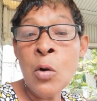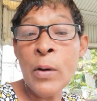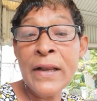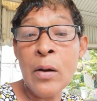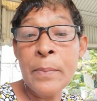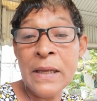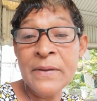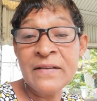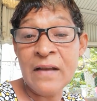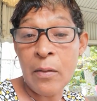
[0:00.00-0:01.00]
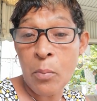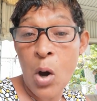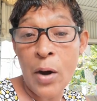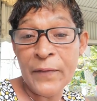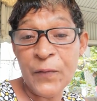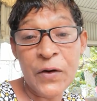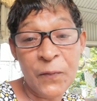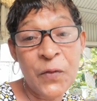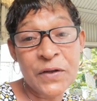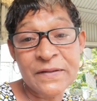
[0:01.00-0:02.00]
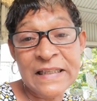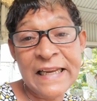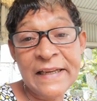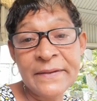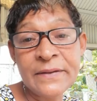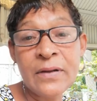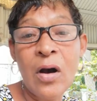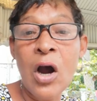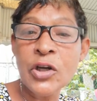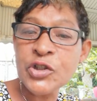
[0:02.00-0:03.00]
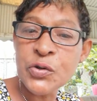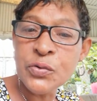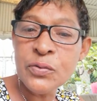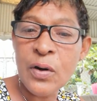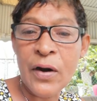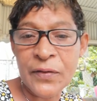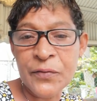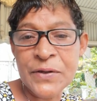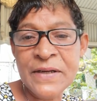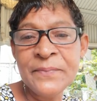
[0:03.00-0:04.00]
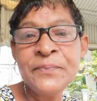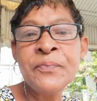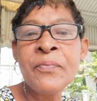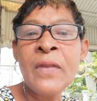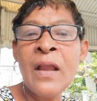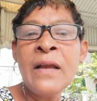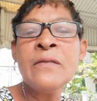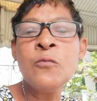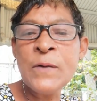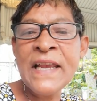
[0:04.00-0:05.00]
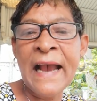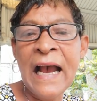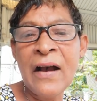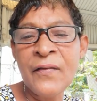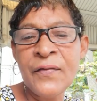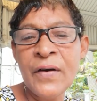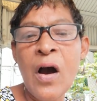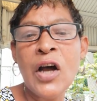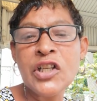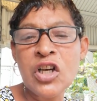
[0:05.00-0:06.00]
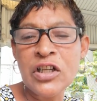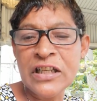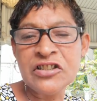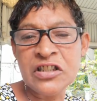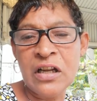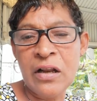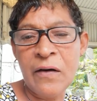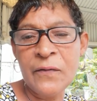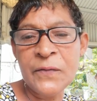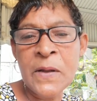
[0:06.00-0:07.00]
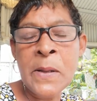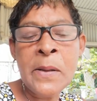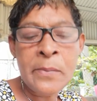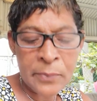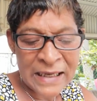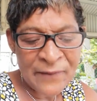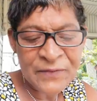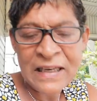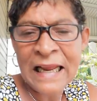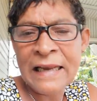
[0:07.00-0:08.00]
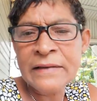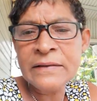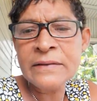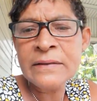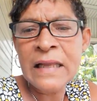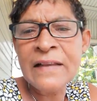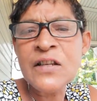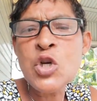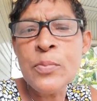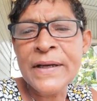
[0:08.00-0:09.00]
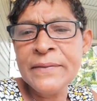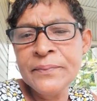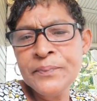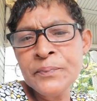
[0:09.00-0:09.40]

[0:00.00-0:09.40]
When our babies are born for the first day, or two, or three, we have unconditional love. But after that, as human